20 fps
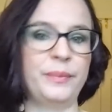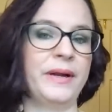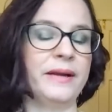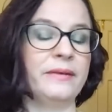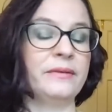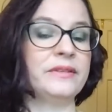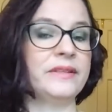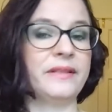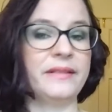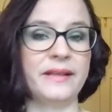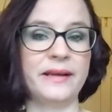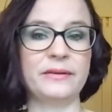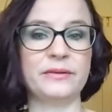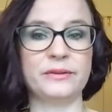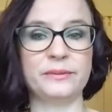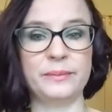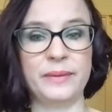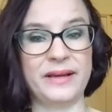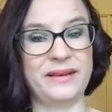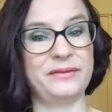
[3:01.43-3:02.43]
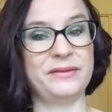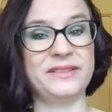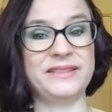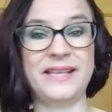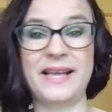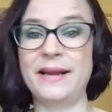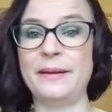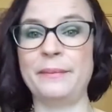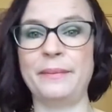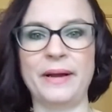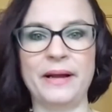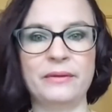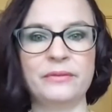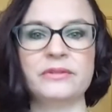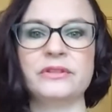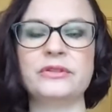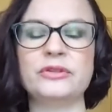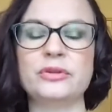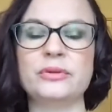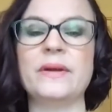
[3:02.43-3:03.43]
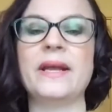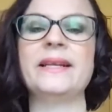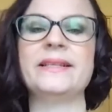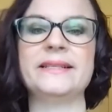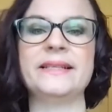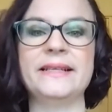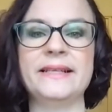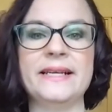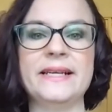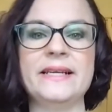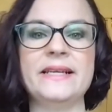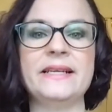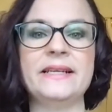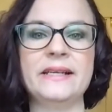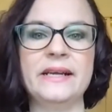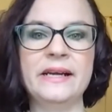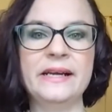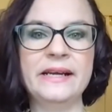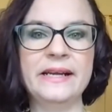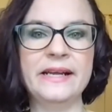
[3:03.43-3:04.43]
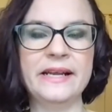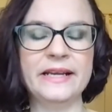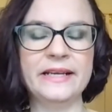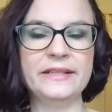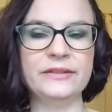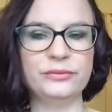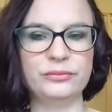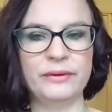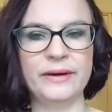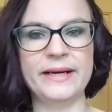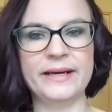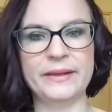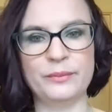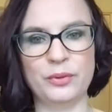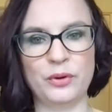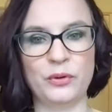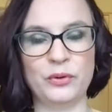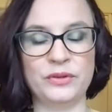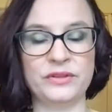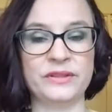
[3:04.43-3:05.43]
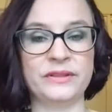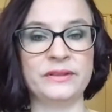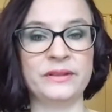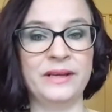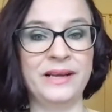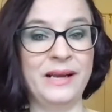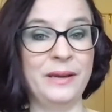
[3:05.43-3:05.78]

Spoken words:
£1,000, £10 to get a lead is really important,